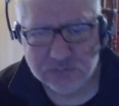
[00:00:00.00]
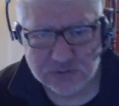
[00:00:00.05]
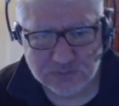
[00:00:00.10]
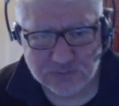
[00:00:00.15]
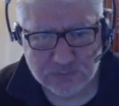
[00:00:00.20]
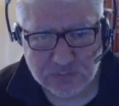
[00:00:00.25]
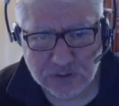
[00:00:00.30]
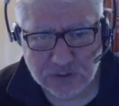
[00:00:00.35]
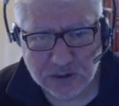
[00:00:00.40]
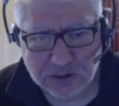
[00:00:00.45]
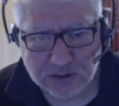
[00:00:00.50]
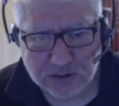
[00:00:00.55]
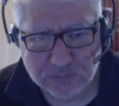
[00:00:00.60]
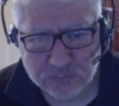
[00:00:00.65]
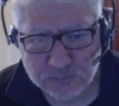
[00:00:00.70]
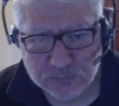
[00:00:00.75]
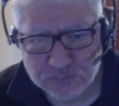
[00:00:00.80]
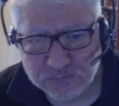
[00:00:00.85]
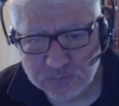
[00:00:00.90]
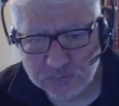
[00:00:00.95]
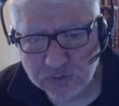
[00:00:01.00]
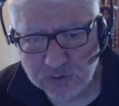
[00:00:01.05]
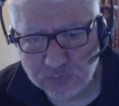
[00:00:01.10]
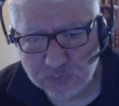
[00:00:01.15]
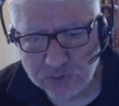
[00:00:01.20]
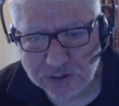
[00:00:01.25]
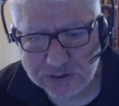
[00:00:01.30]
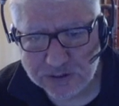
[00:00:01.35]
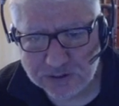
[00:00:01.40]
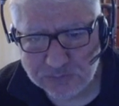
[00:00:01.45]
of
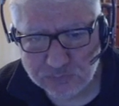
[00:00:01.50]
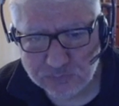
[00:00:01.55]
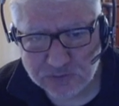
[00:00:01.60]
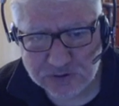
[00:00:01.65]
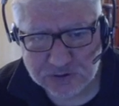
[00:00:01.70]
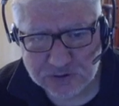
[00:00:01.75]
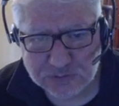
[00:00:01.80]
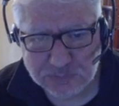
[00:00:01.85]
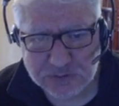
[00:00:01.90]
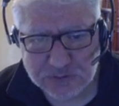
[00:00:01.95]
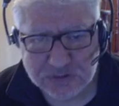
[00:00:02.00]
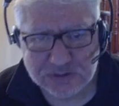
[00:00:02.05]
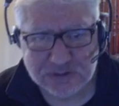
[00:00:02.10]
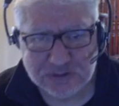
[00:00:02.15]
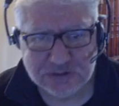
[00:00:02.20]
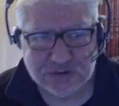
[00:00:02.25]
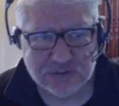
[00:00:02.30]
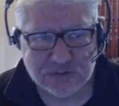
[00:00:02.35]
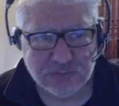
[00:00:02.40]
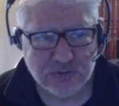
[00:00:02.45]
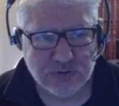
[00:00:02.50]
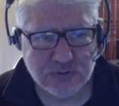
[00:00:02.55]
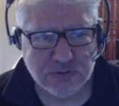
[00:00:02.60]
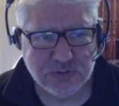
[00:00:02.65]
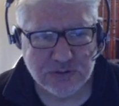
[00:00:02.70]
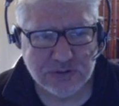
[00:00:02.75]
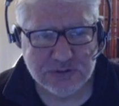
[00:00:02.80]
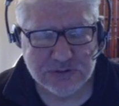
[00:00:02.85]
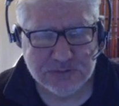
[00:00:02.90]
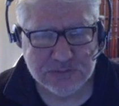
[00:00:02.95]
write and read speed this computer
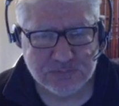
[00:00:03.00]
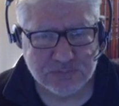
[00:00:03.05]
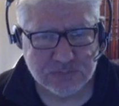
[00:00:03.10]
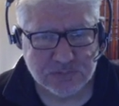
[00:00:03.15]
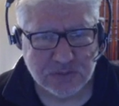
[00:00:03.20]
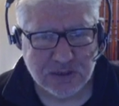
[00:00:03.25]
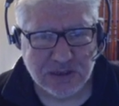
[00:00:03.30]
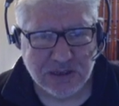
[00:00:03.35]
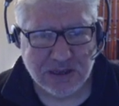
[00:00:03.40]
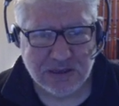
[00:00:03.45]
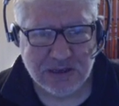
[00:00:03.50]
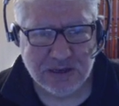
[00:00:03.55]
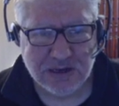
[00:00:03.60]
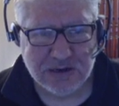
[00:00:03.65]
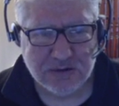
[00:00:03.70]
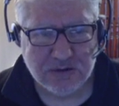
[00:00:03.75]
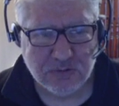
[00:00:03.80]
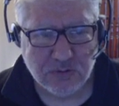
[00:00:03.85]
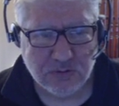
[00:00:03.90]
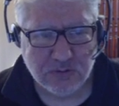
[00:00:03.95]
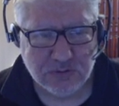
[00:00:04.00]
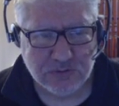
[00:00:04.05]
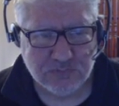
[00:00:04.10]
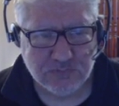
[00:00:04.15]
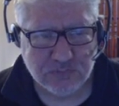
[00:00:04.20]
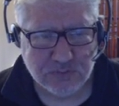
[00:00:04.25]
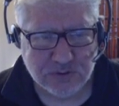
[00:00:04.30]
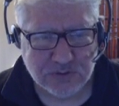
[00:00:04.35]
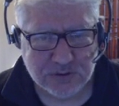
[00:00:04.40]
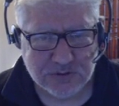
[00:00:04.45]
is. Again, only
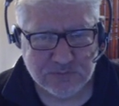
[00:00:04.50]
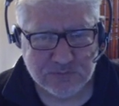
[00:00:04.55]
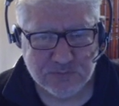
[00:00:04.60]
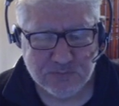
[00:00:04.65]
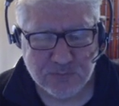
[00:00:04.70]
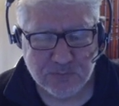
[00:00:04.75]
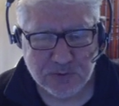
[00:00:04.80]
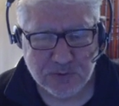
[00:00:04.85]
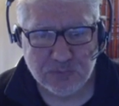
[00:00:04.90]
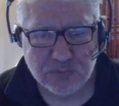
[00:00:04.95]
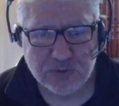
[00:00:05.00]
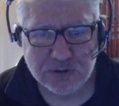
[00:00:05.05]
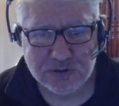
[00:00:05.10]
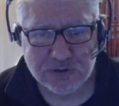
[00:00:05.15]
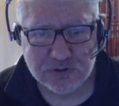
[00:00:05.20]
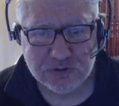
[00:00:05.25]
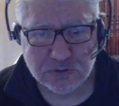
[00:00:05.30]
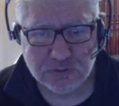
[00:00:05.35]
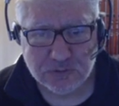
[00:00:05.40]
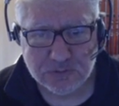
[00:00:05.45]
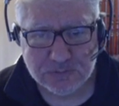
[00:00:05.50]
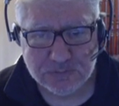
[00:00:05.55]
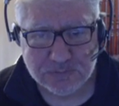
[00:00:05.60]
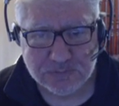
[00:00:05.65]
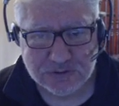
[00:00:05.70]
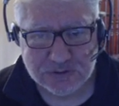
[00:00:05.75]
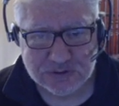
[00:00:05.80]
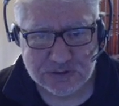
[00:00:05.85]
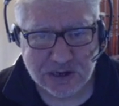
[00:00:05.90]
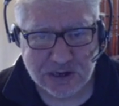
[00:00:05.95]
4 gigs of memory, so
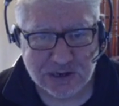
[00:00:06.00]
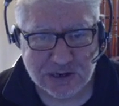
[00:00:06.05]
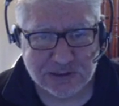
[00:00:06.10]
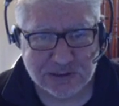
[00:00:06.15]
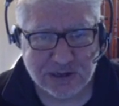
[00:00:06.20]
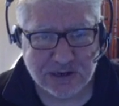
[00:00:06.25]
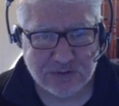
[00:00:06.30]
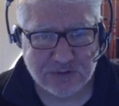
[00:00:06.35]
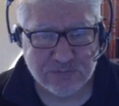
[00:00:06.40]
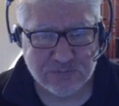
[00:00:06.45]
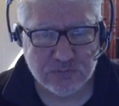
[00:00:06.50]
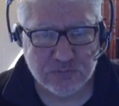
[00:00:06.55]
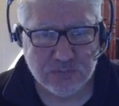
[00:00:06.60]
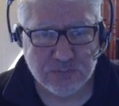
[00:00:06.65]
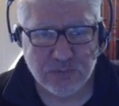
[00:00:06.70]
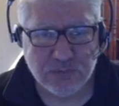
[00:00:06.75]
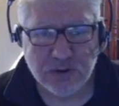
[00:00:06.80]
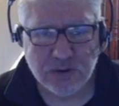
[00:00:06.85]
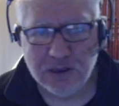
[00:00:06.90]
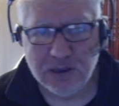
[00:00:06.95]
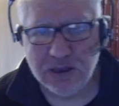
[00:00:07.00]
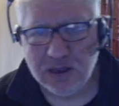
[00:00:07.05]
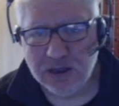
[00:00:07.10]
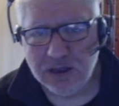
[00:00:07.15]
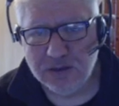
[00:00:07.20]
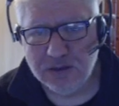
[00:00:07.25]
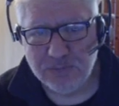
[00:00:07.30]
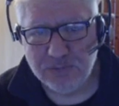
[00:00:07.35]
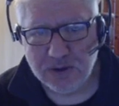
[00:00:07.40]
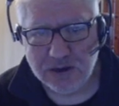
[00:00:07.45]
there's not a lot of room,
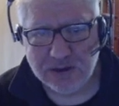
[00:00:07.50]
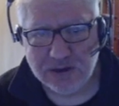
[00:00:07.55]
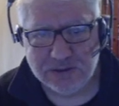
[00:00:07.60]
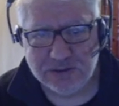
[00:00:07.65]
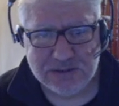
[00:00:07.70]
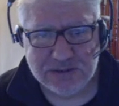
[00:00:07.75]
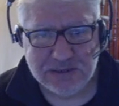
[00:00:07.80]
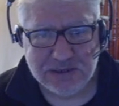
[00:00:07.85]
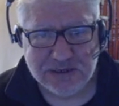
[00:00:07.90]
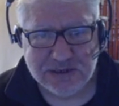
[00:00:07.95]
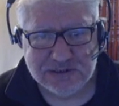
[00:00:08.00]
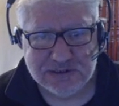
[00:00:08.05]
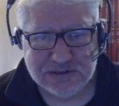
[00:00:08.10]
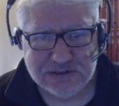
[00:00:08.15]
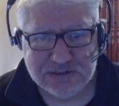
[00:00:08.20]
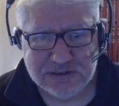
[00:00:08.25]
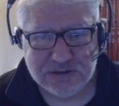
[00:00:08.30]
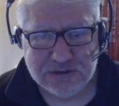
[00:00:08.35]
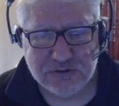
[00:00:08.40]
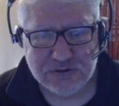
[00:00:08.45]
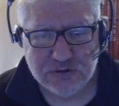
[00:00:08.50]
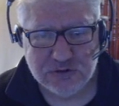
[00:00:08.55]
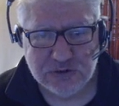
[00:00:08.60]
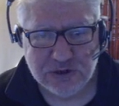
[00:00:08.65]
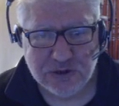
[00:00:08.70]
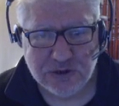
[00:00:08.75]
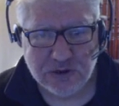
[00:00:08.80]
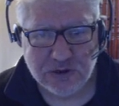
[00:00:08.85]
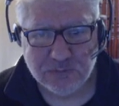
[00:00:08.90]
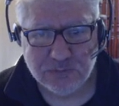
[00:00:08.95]
but the SSD should
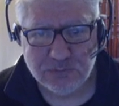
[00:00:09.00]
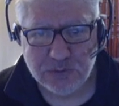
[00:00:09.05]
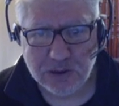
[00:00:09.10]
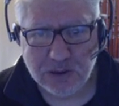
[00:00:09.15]
help.